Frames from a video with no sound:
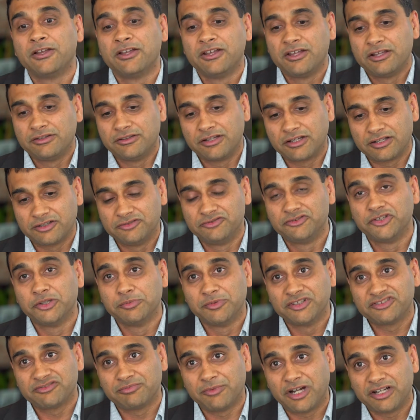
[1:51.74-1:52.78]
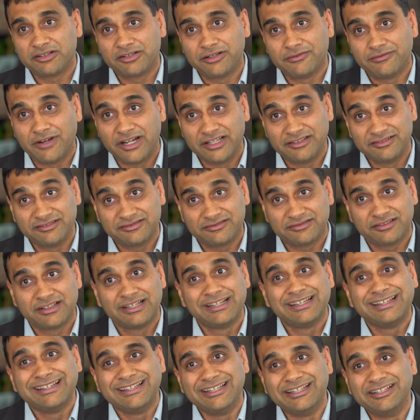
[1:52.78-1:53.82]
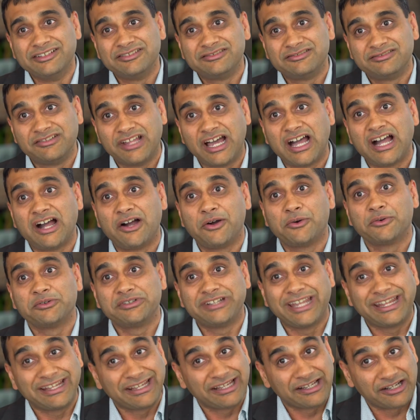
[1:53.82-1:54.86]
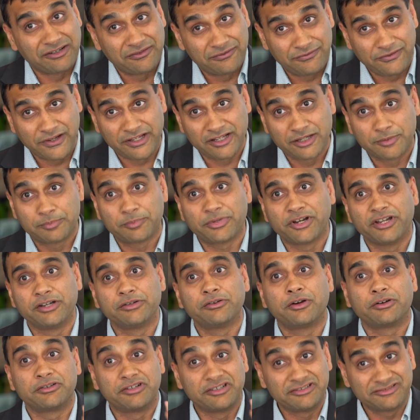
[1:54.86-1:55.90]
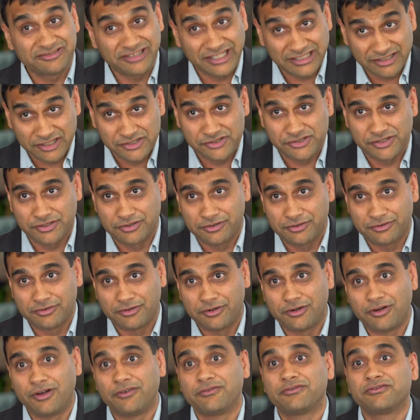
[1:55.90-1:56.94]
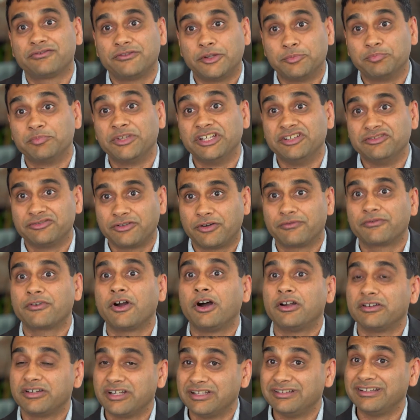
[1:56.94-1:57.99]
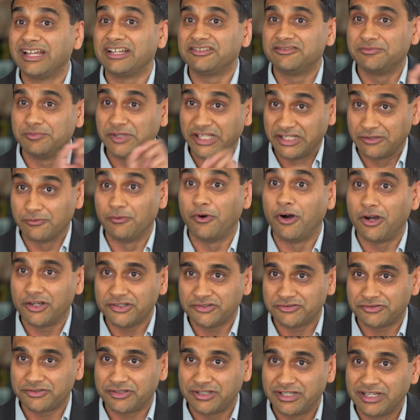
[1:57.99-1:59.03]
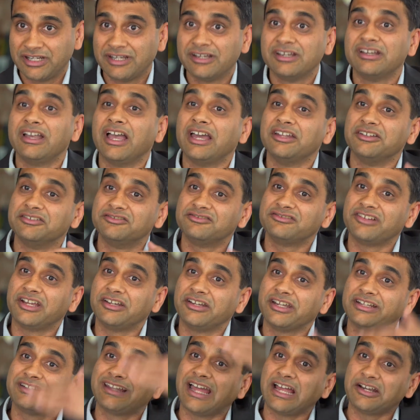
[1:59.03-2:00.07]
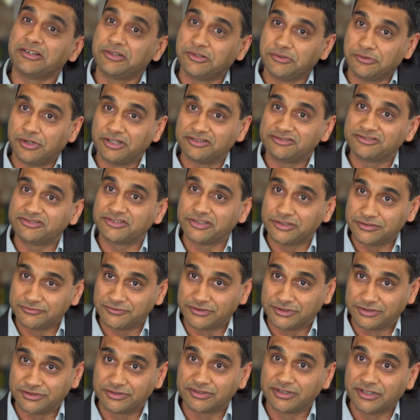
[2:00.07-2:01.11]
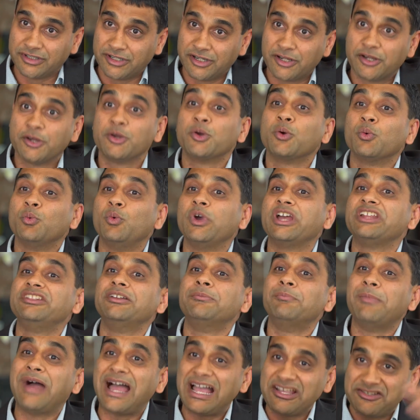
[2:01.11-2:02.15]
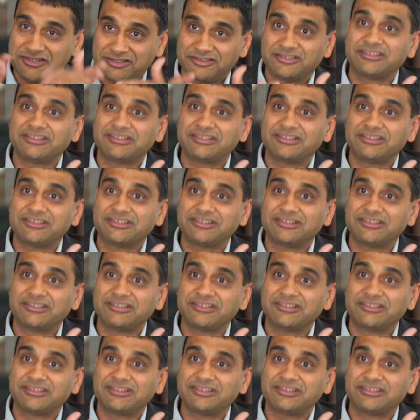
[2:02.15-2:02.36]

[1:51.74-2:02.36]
The consumer smart device is now taking a fingerprint or a signature of the piece of content that's being watched, and it's sending that to our server where the match is